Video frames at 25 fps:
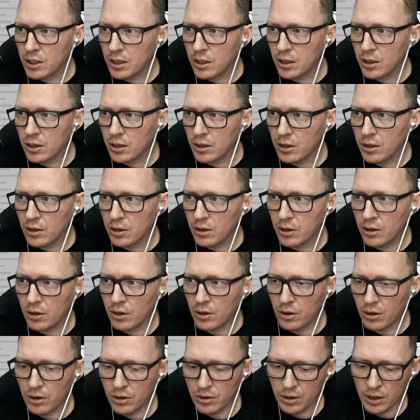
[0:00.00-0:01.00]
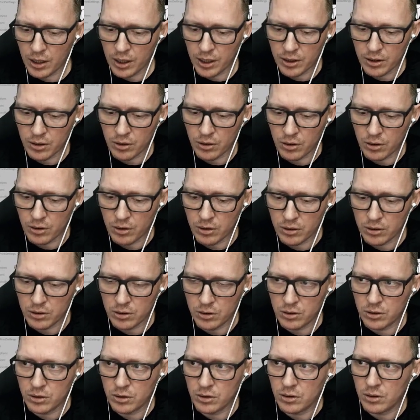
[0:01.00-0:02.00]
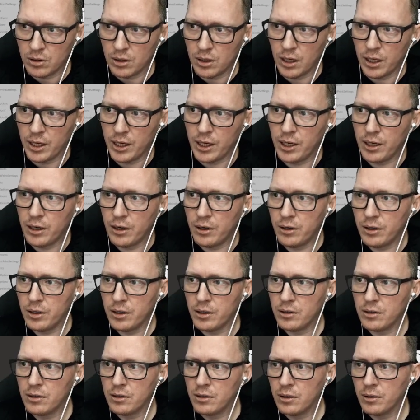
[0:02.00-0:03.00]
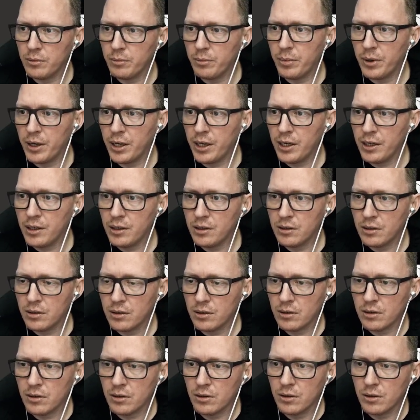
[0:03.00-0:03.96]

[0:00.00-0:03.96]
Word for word: uh, like art layer is the base.